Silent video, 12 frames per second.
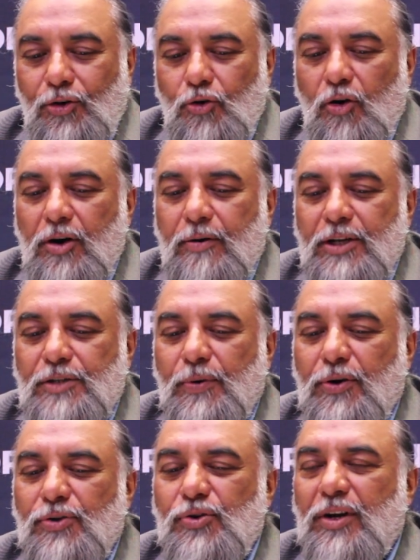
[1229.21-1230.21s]
don't, just
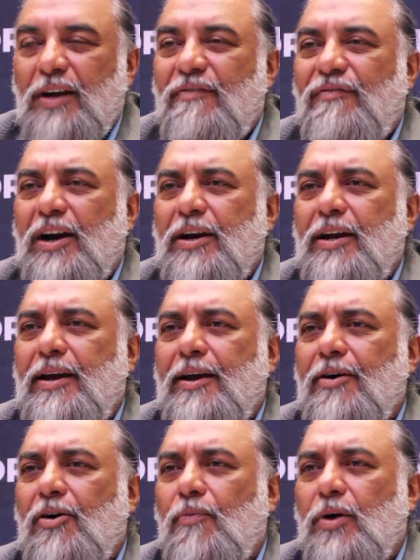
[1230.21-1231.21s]
because you get
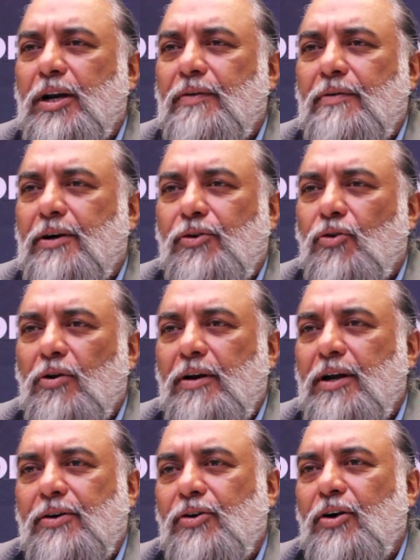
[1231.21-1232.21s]
funding or whatever,
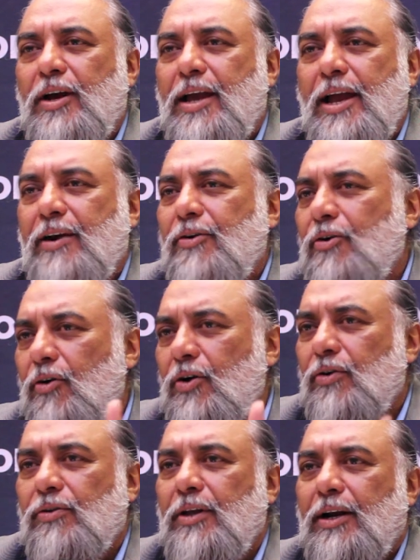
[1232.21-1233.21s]
don't let your head go
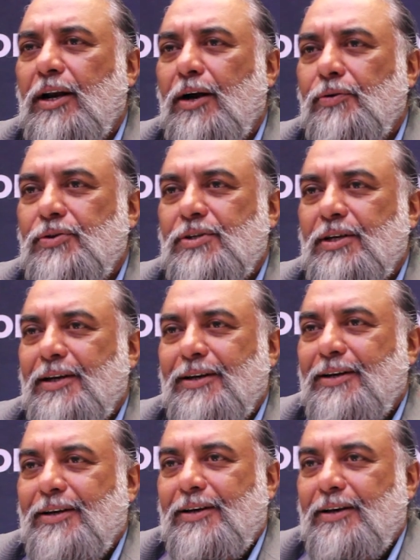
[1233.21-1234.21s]
into the clouds.
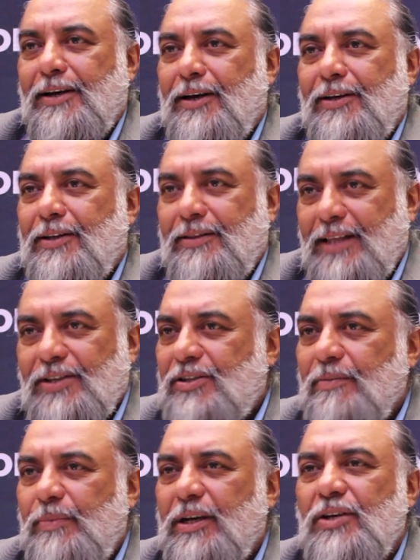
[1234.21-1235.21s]

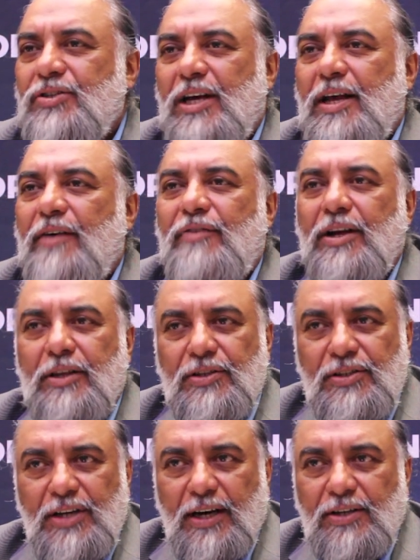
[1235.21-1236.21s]
That's the biggest challenge. I find
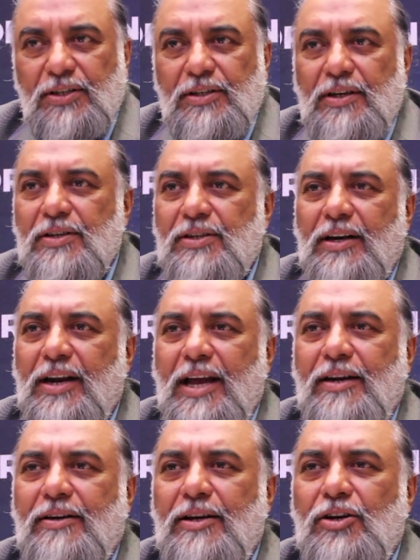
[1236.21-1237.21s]
these youngsters at
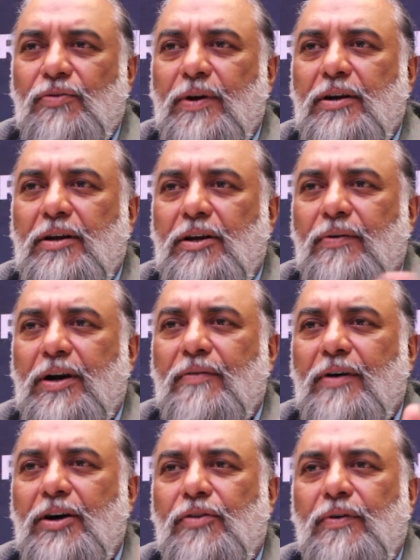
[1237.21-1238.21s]
19, 20,
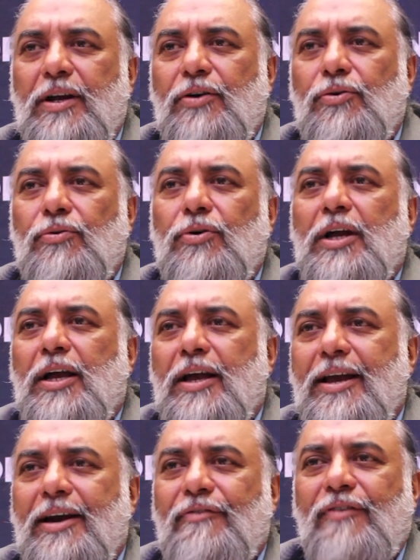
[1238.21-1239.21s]
21, 22
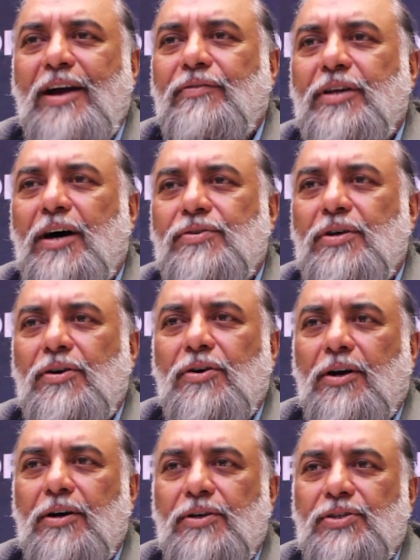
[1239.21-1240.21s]
get
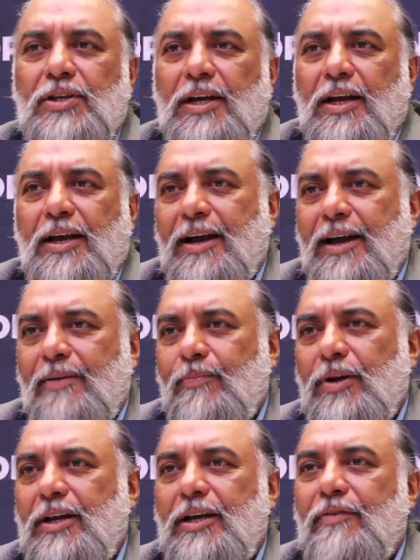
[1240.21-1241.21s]
$5,000
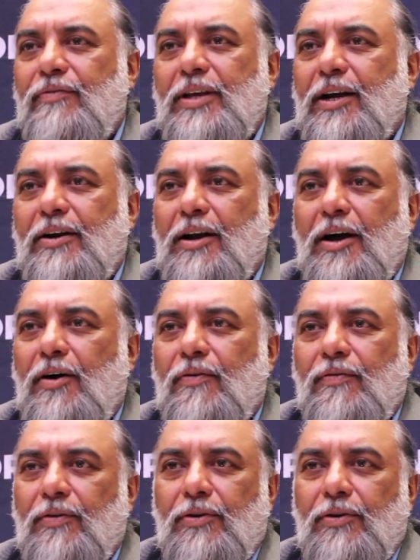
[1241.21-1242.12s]
and believe that now,